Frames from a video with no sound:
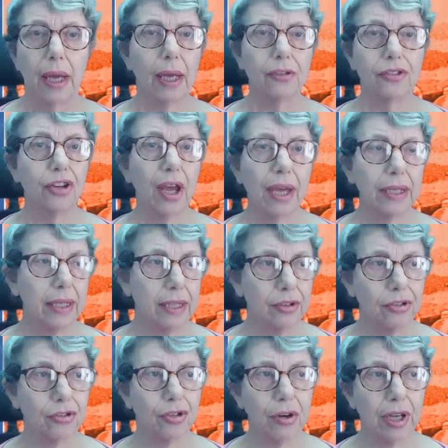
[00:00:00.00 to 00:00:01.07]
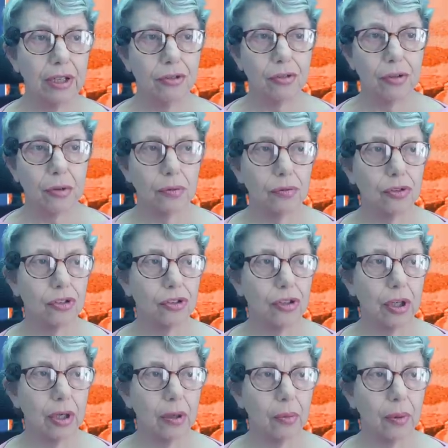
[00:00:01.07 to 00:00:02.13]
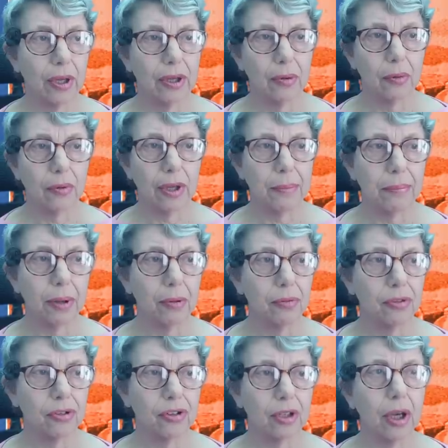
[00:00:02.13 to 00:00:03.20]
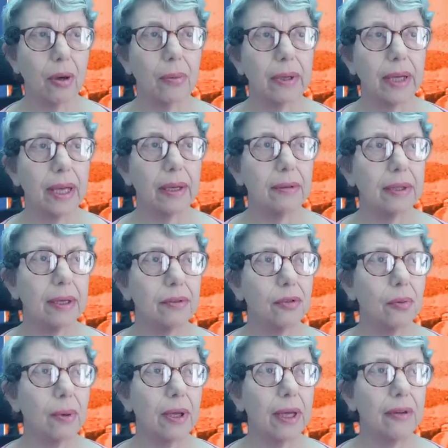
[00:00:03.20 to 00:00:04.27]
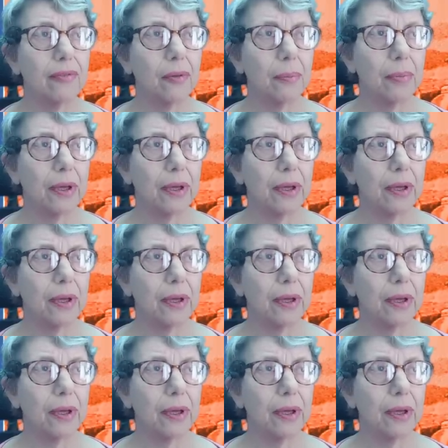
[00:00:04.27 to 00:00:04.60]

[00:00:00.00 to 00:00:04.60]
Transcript: A Chinese trade routes, you know, where all their boats are going out. Now, do I have a